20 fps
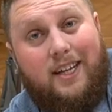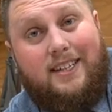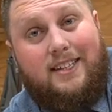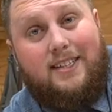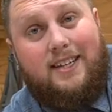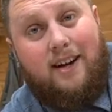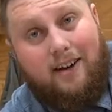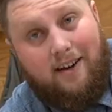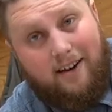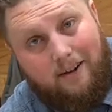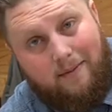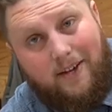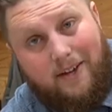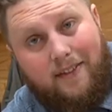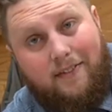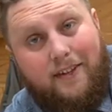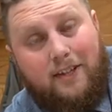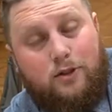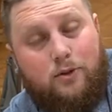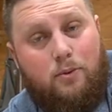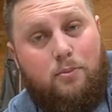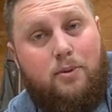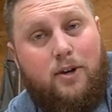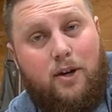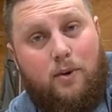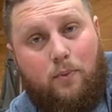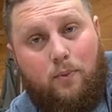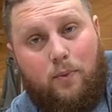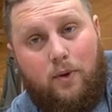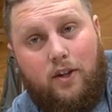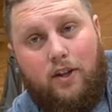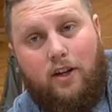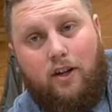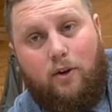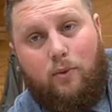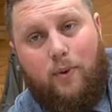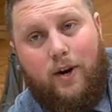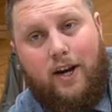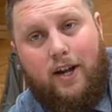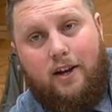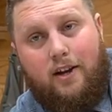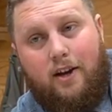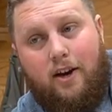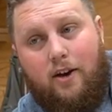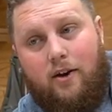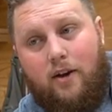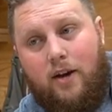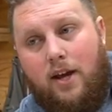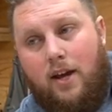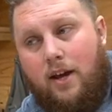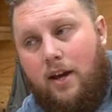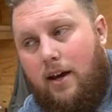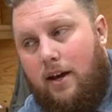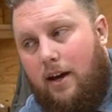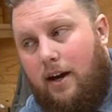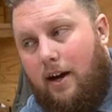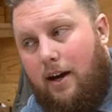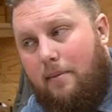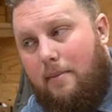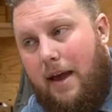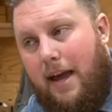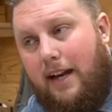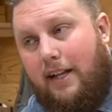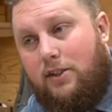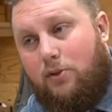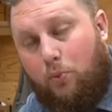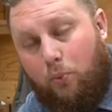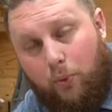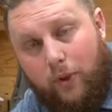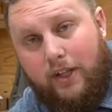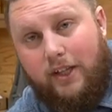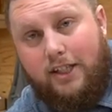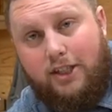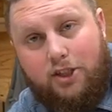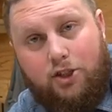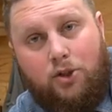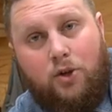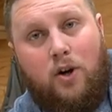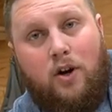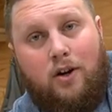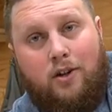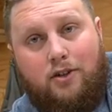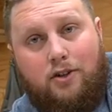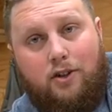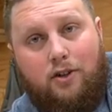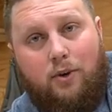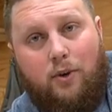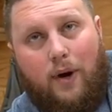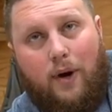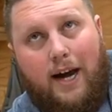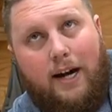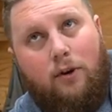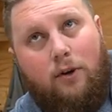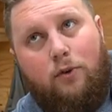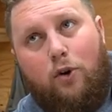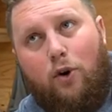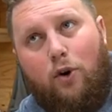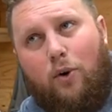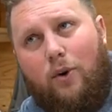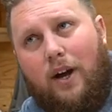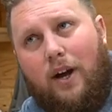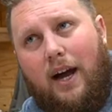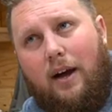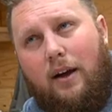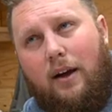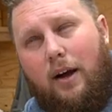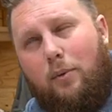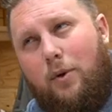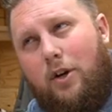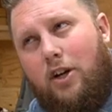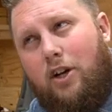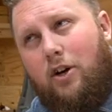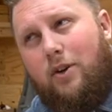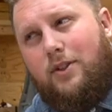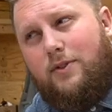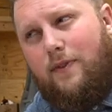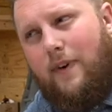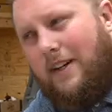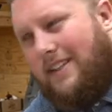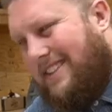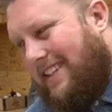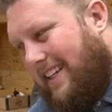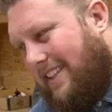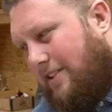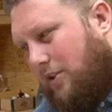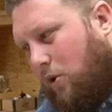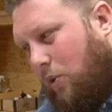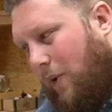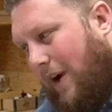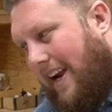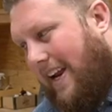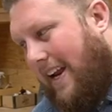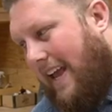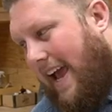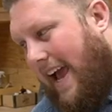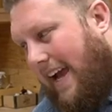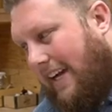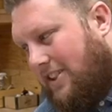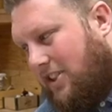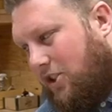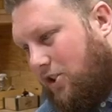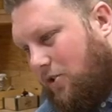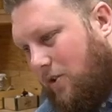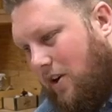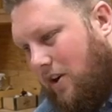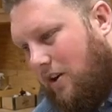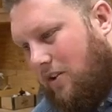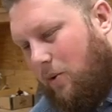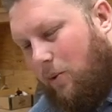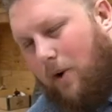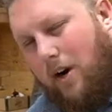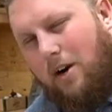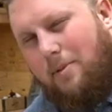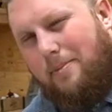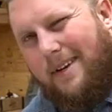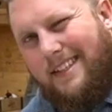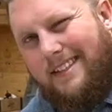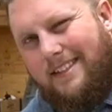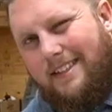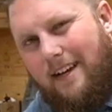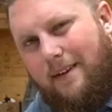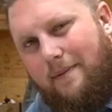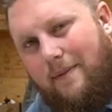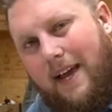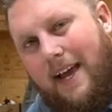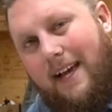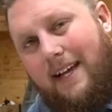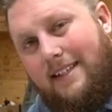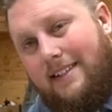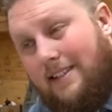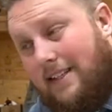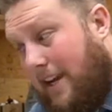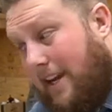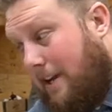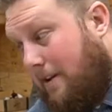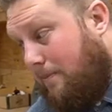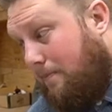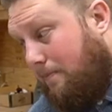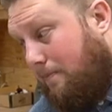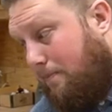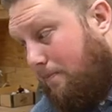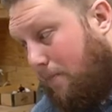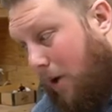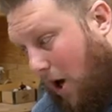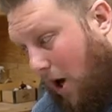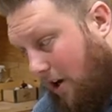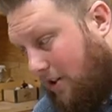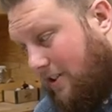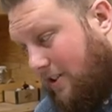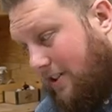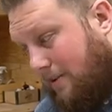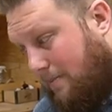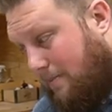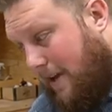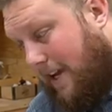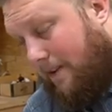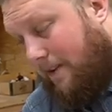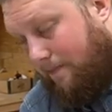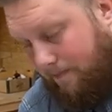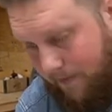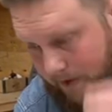a ton of it, this would be a really good way to go. Um, and it's really strong too. I don't know, I, I wouldn't go as far to say it's quite as strong, the water-based stuff, as like Barge Cement.